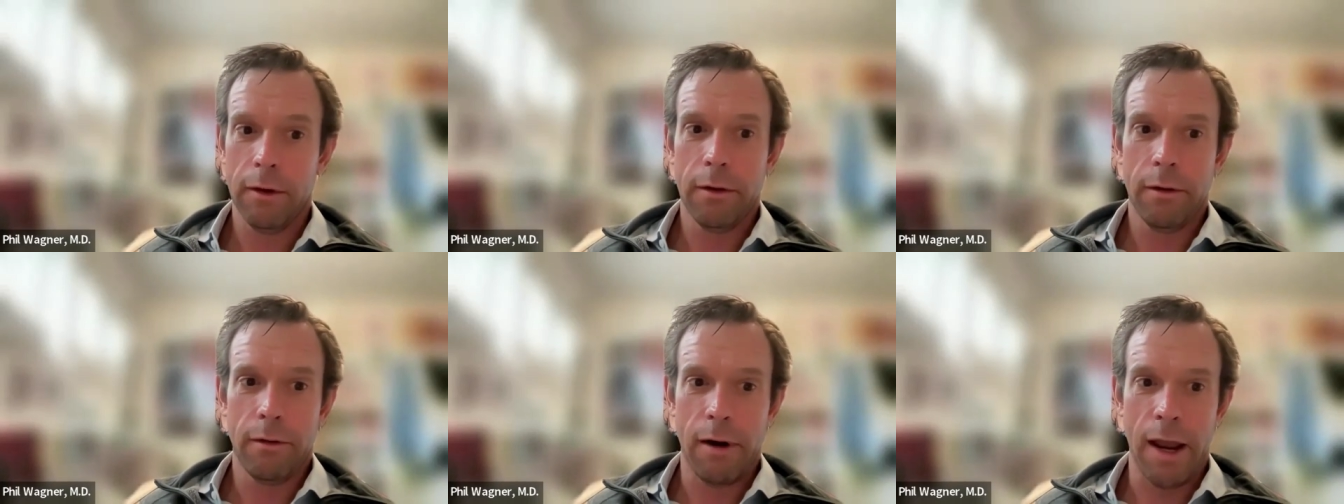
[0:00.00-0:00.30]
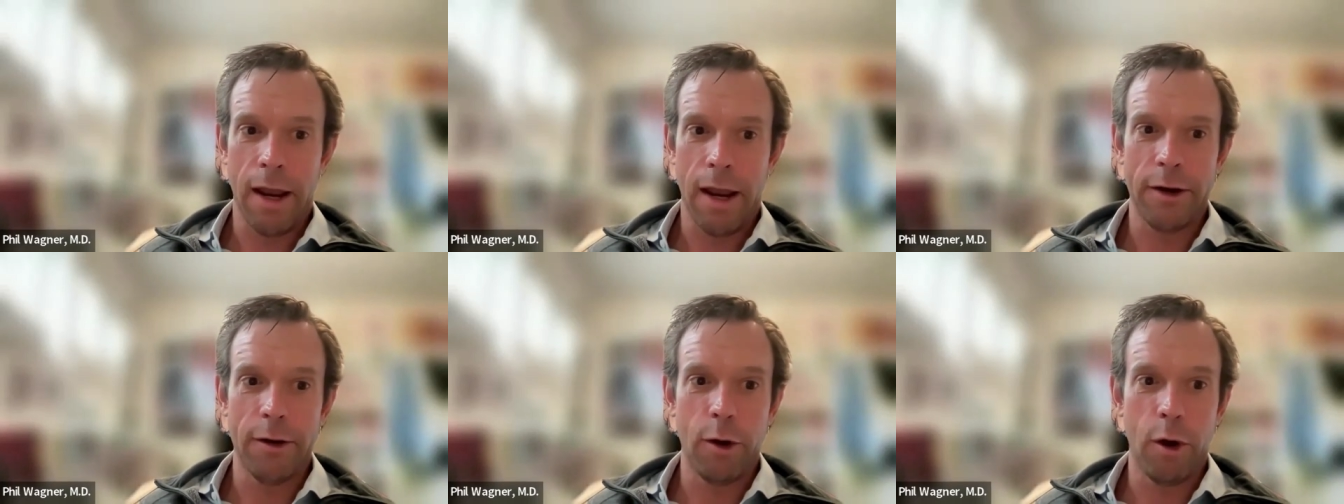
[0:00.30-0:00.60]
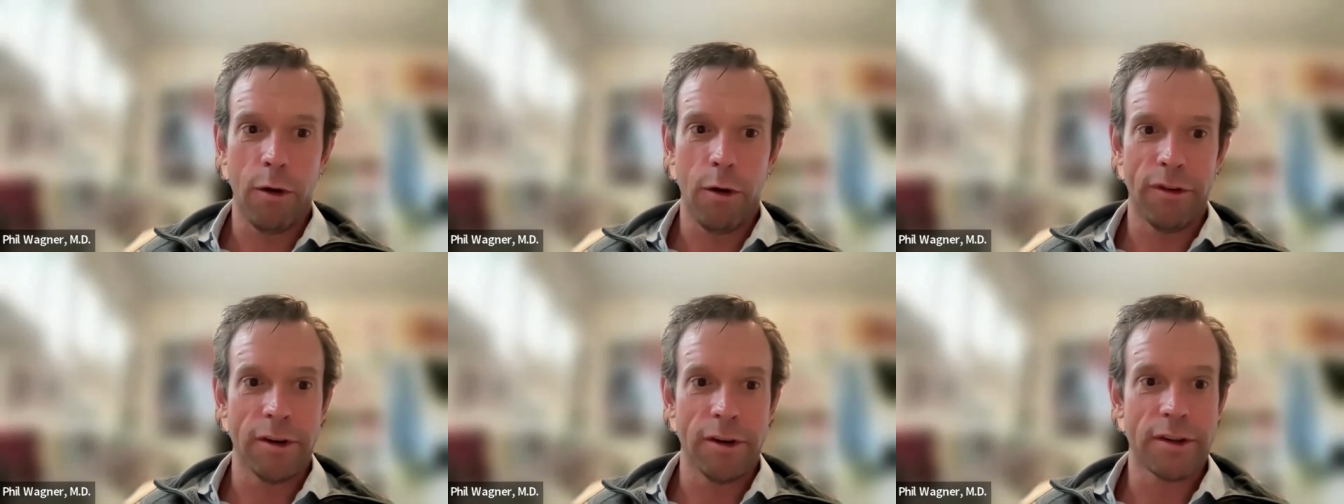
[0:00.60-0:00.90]
right, mm-hmm.
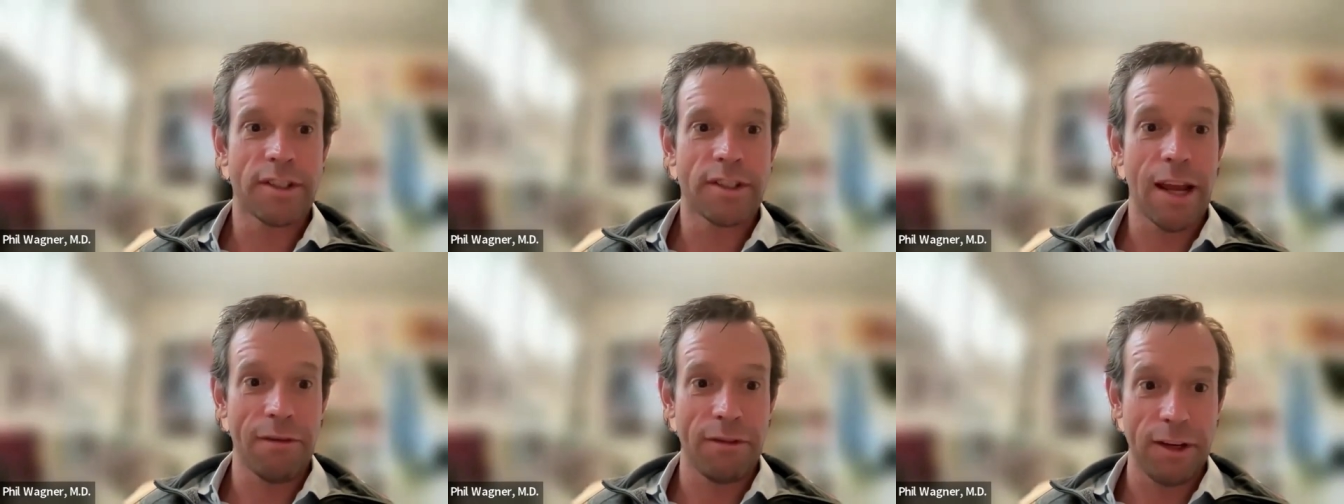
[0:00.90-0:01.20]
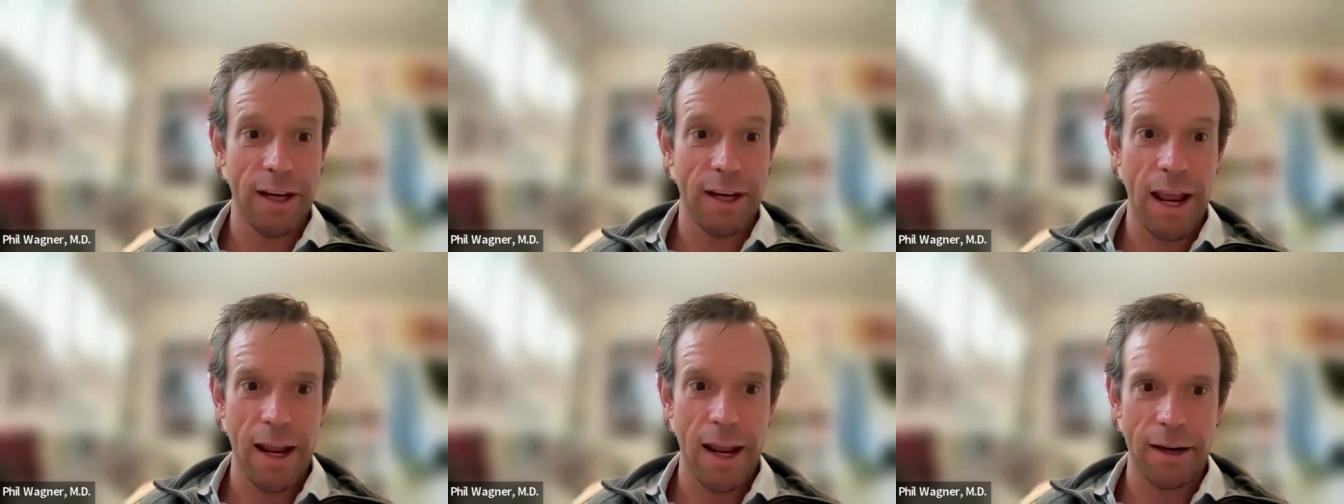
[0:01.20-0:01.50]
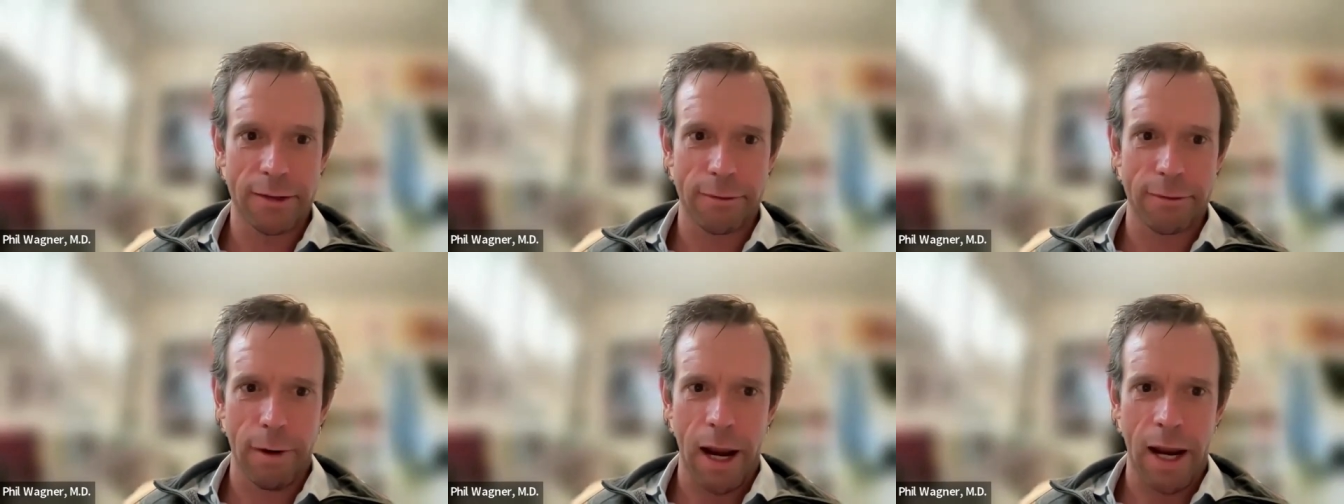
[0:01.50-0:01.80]
over seven
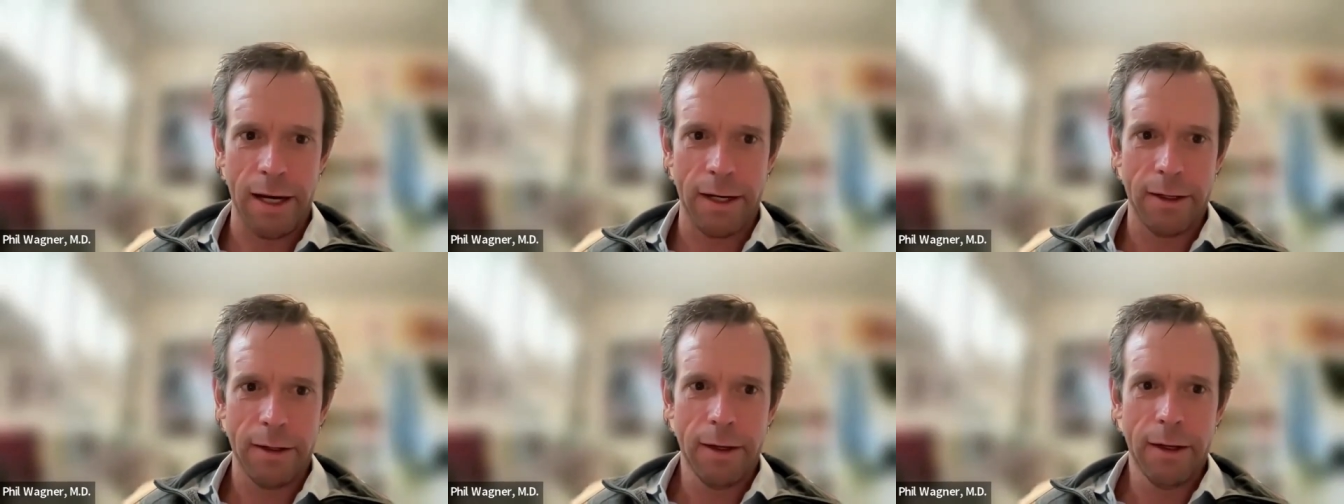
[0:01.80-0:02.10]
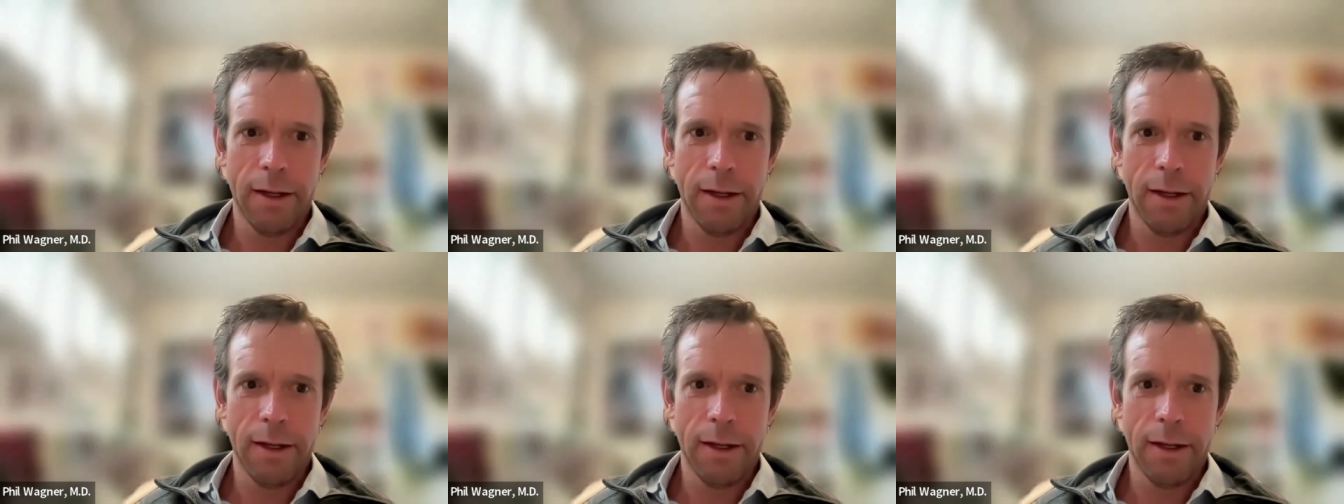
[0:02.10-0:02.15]
days, right?